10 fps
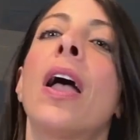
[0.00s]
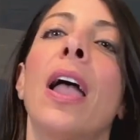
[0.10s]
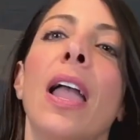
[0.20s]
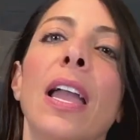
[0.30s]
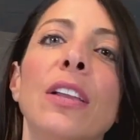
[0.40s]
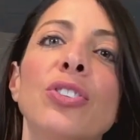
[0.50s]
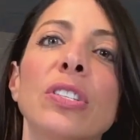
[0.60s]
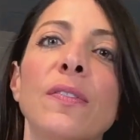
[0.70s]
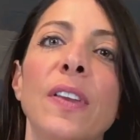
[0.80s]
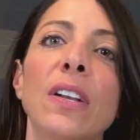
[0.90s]
It
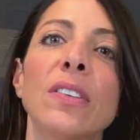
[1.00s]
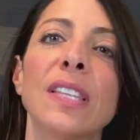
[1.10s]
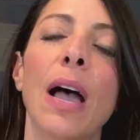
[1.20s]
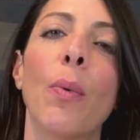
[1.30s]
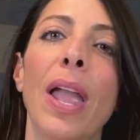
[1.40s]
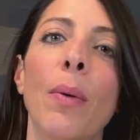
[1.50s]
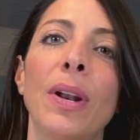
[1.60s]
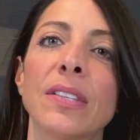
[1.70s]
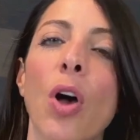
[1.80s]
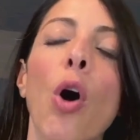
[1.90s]
just feels that way
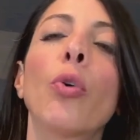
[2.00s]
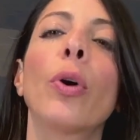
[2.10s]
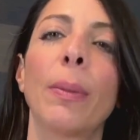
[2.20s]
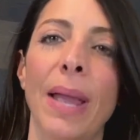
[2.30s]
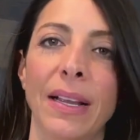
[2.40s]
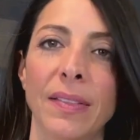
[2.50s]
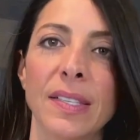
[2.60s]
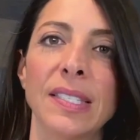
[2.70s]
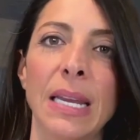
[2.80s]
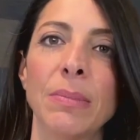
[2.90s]
when it's all growing back at
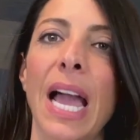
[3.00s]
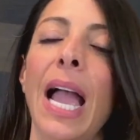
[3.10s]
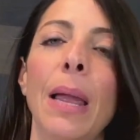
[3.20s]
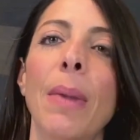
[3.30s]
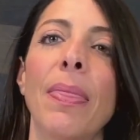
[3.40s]
the same time,